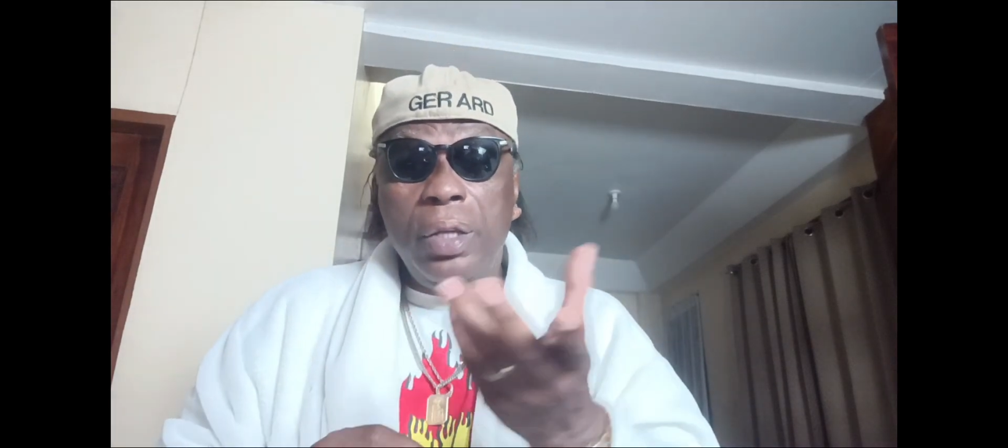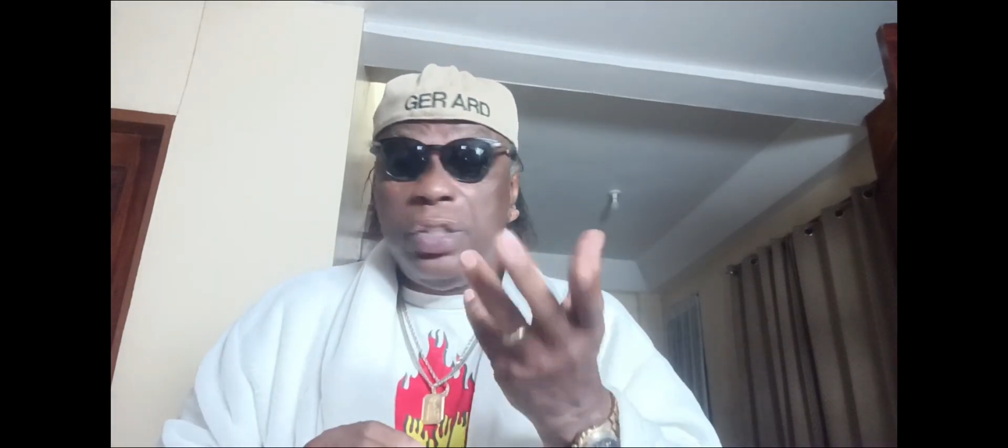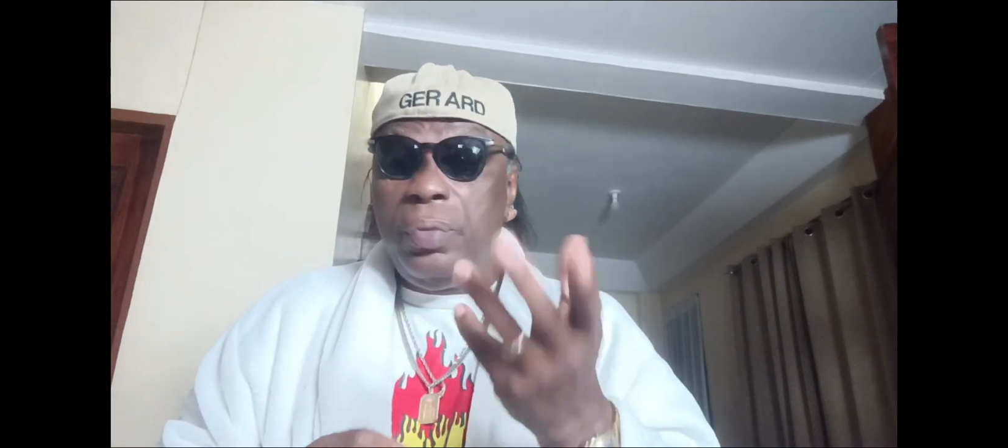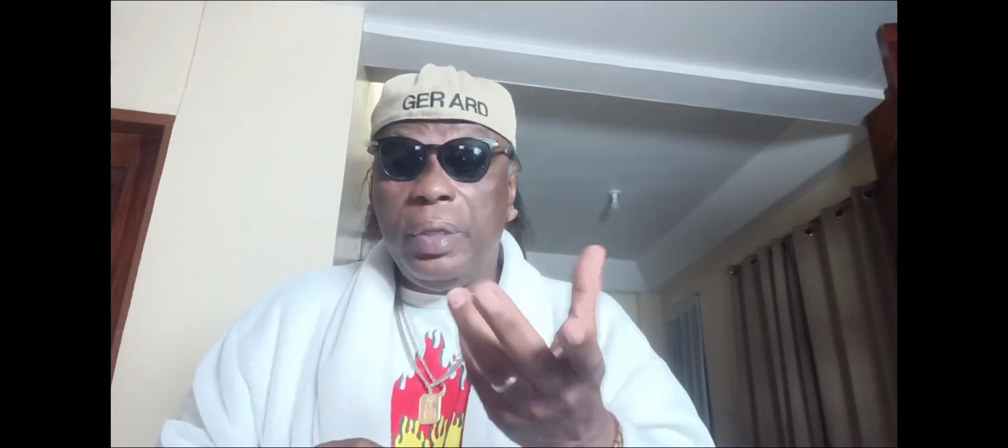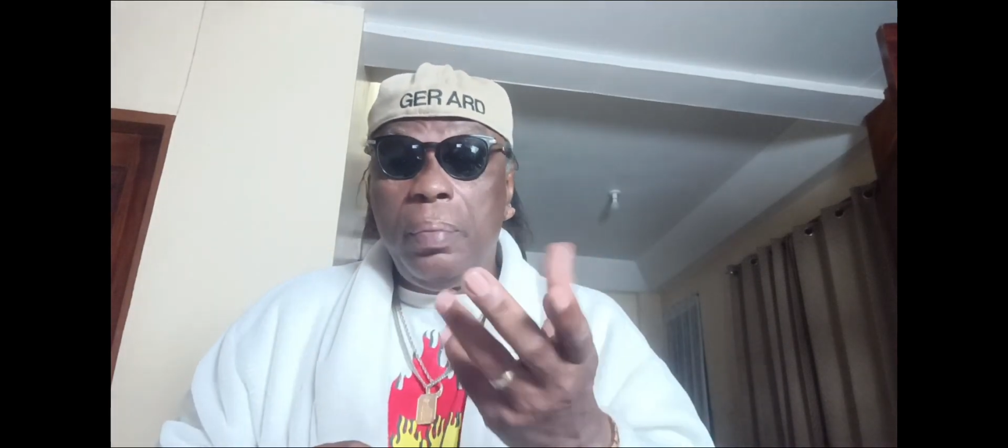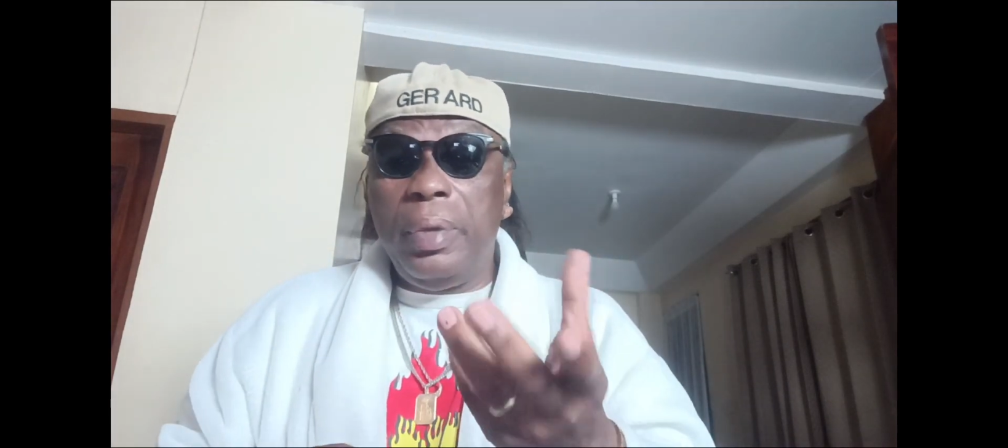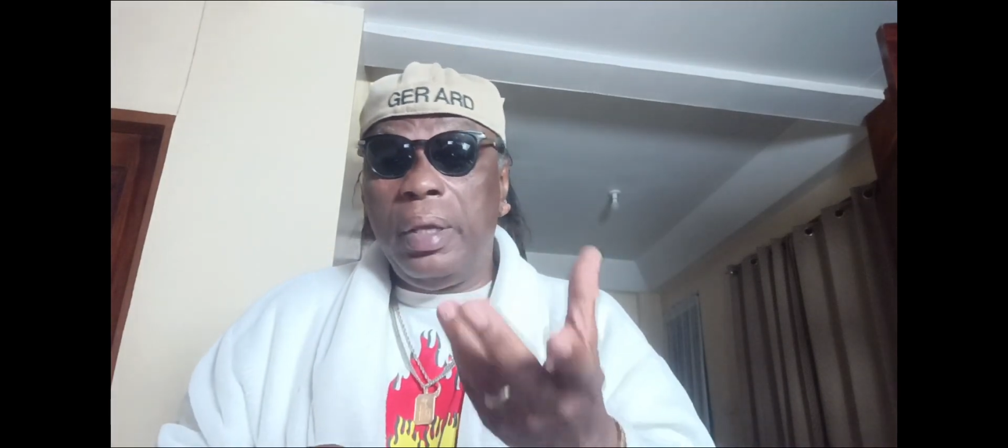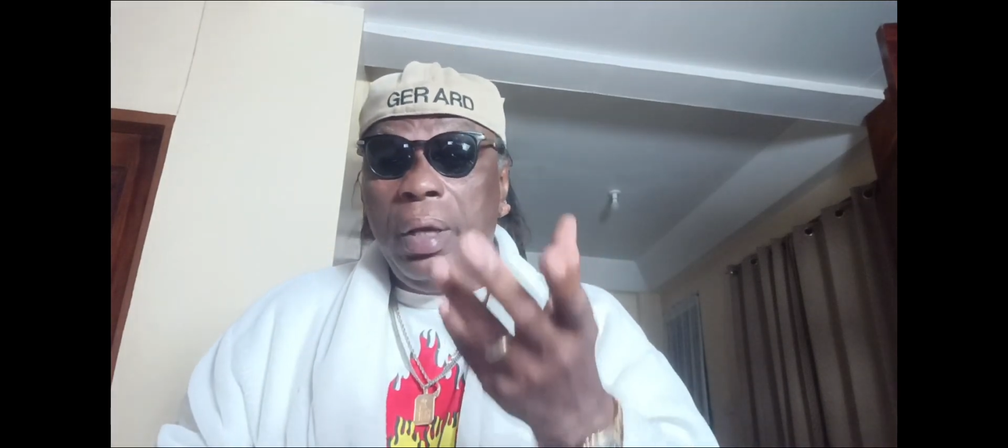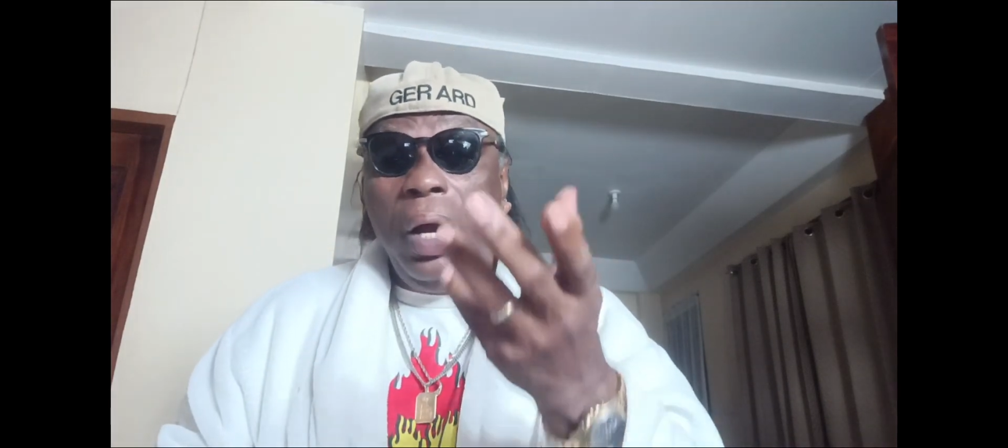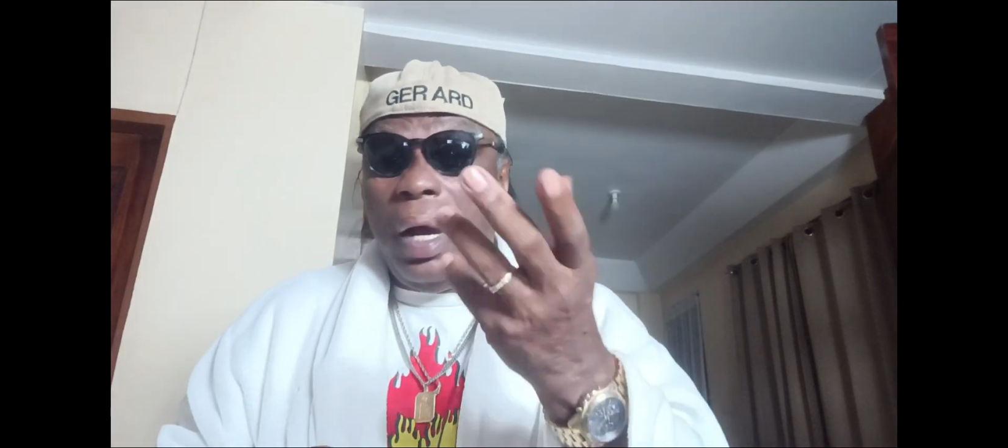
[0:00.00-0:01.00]
give
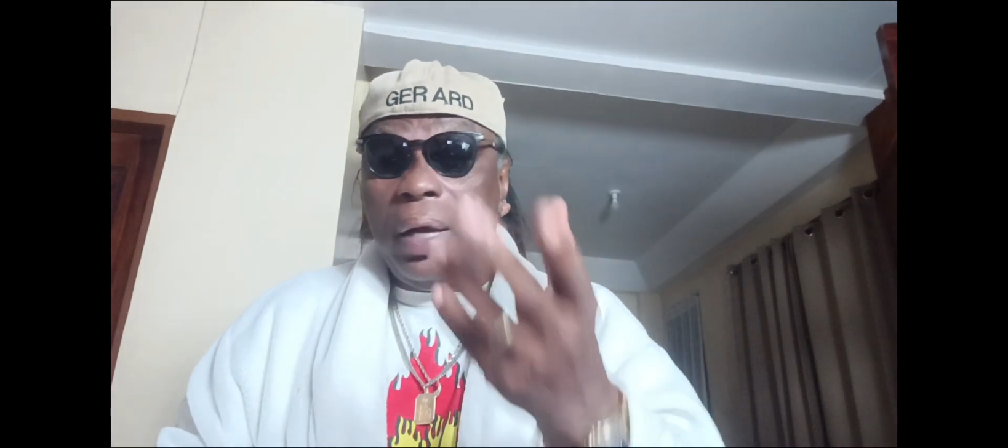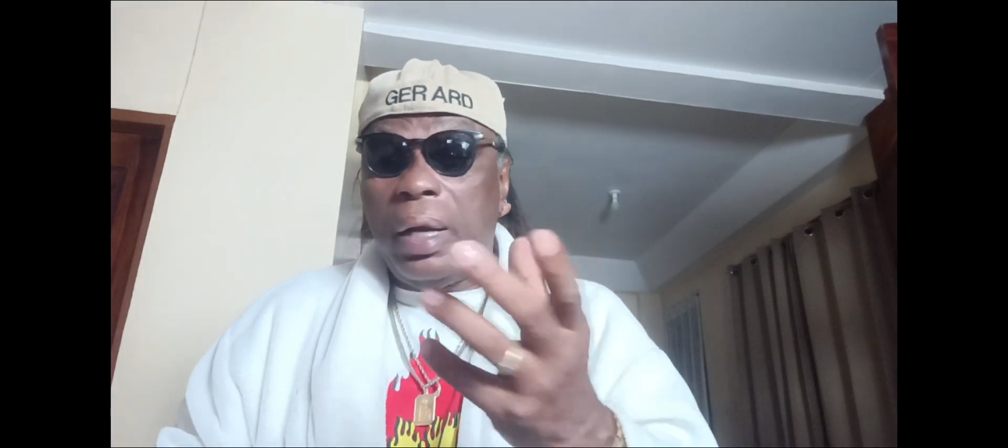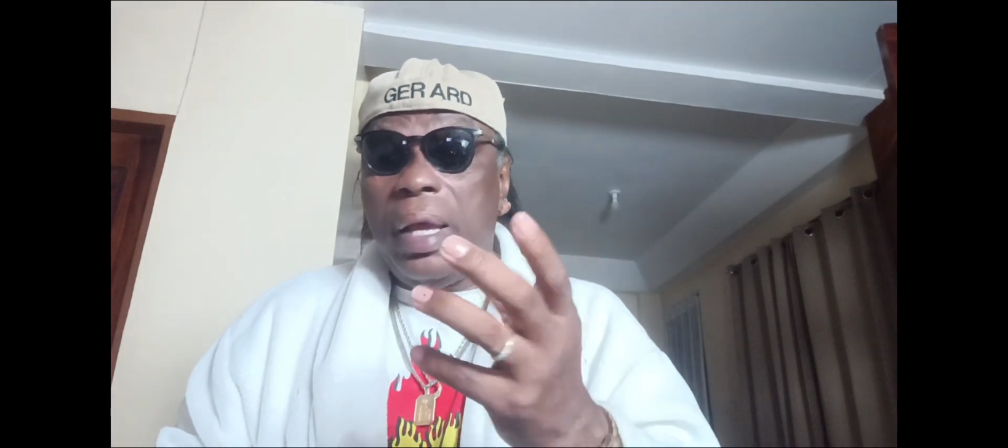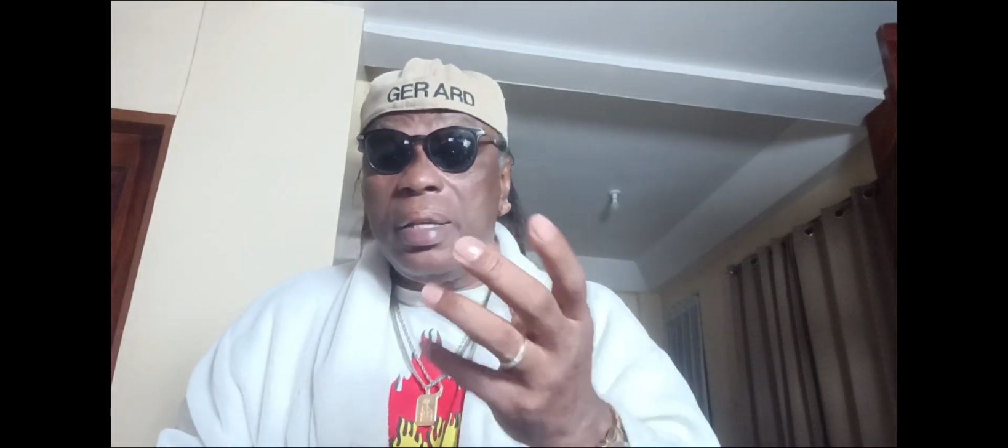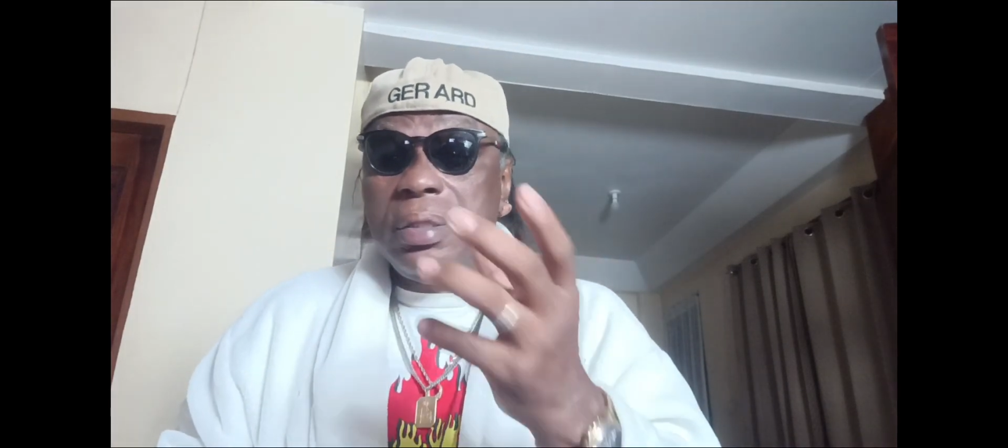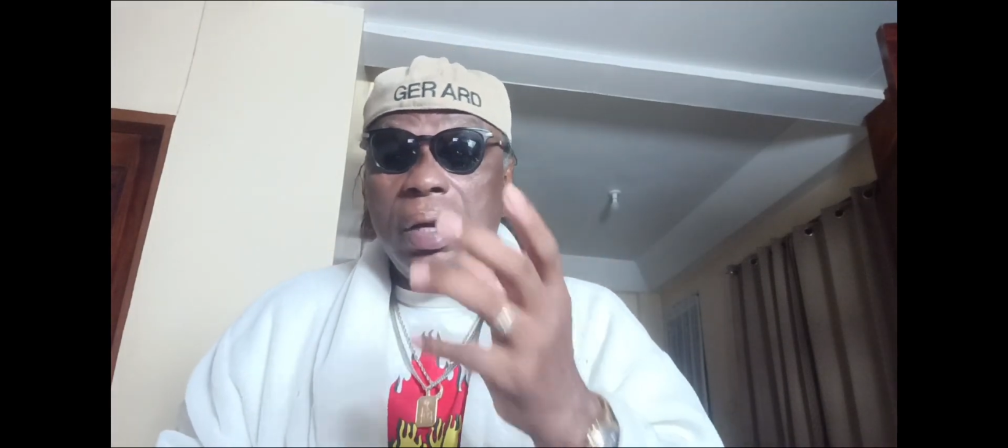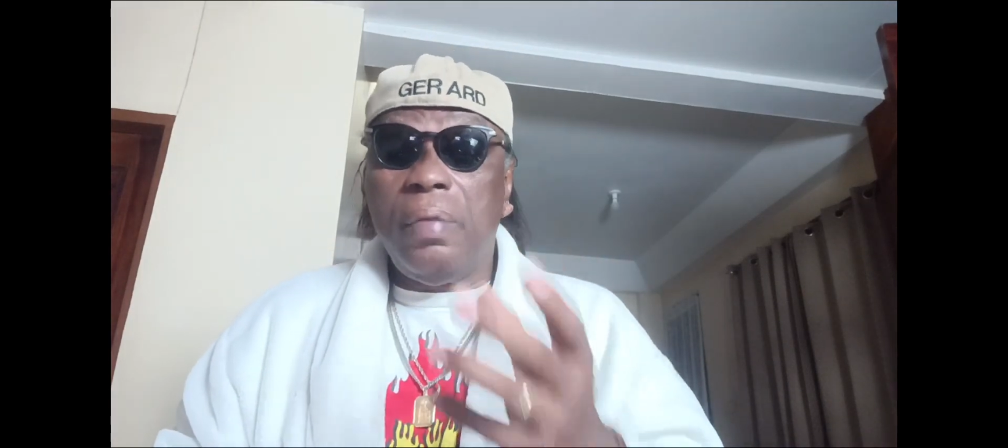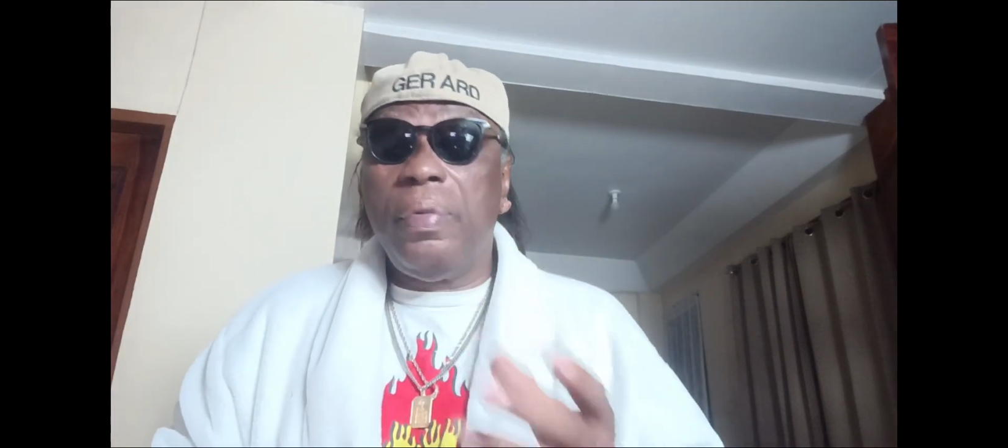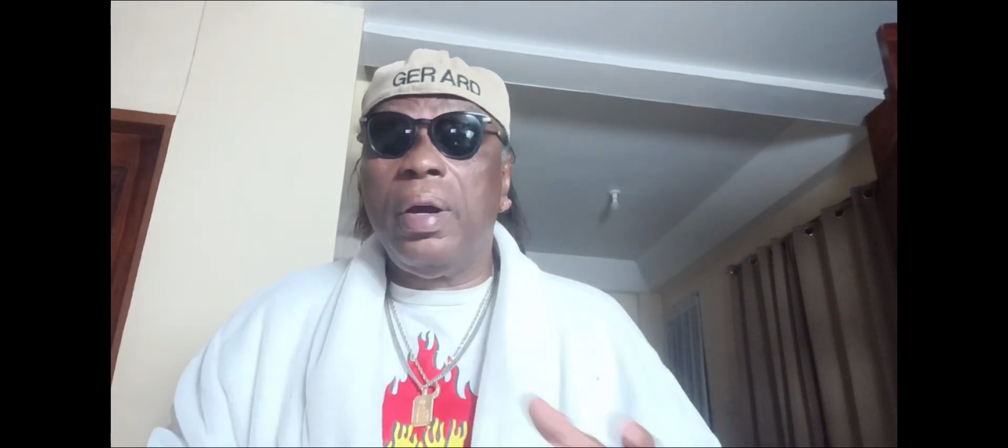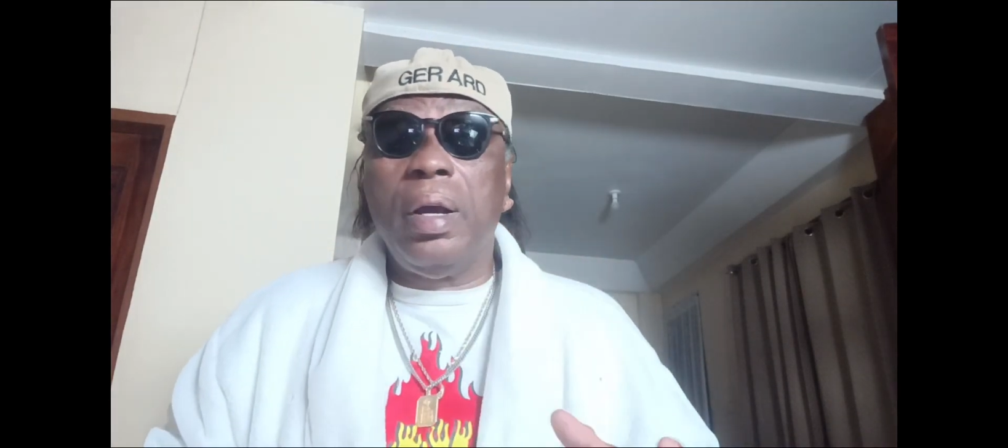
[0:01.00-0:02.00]
me a glass
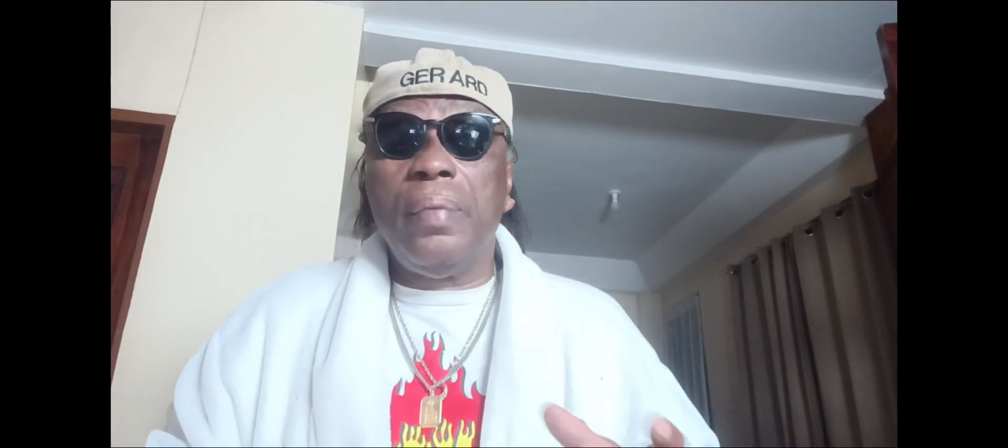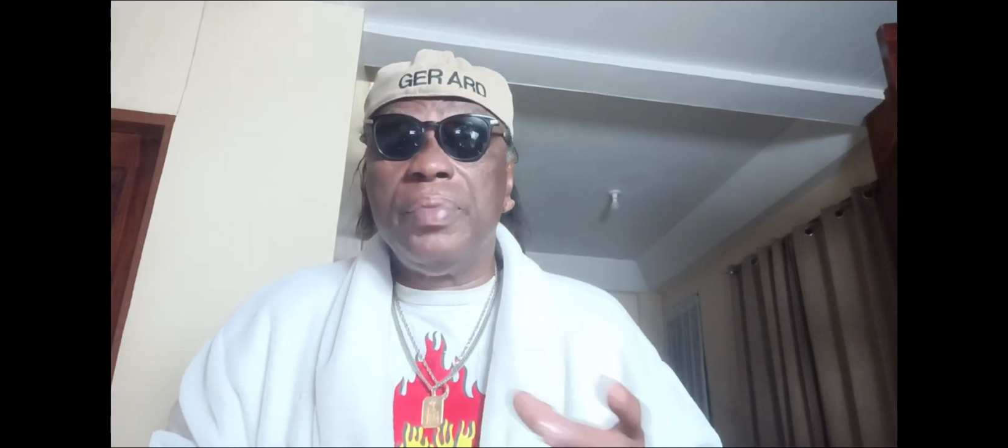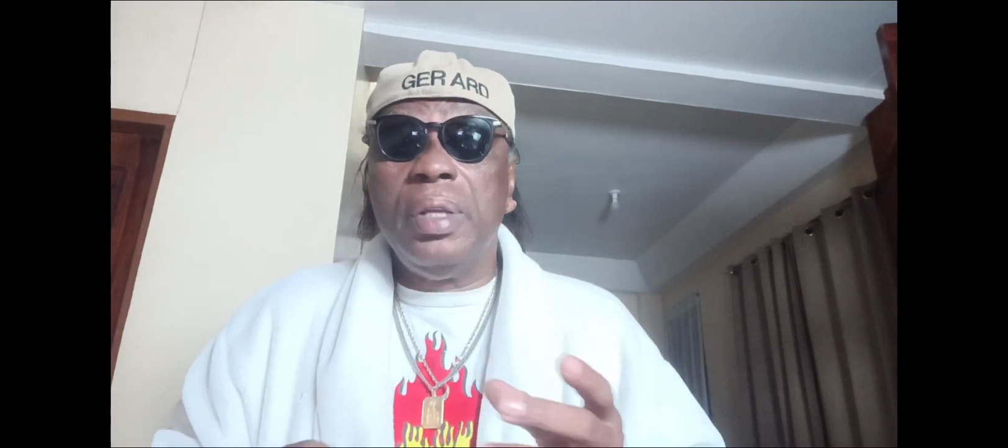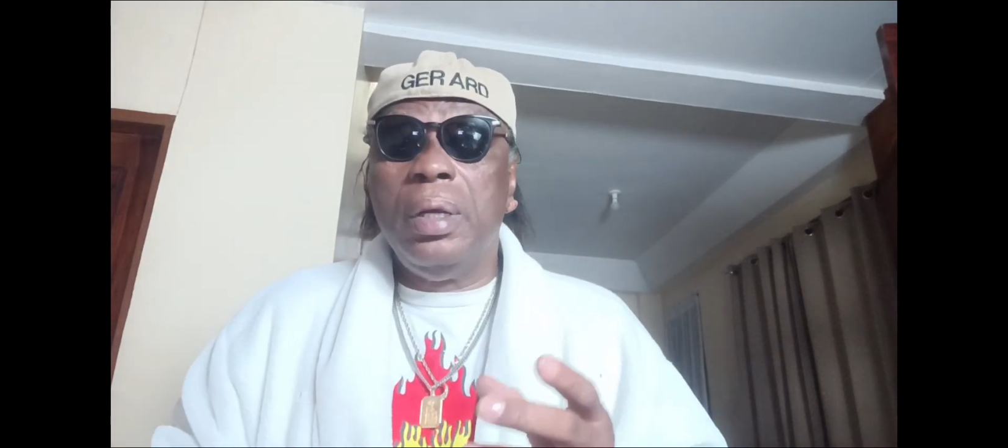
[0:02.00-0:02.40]
of a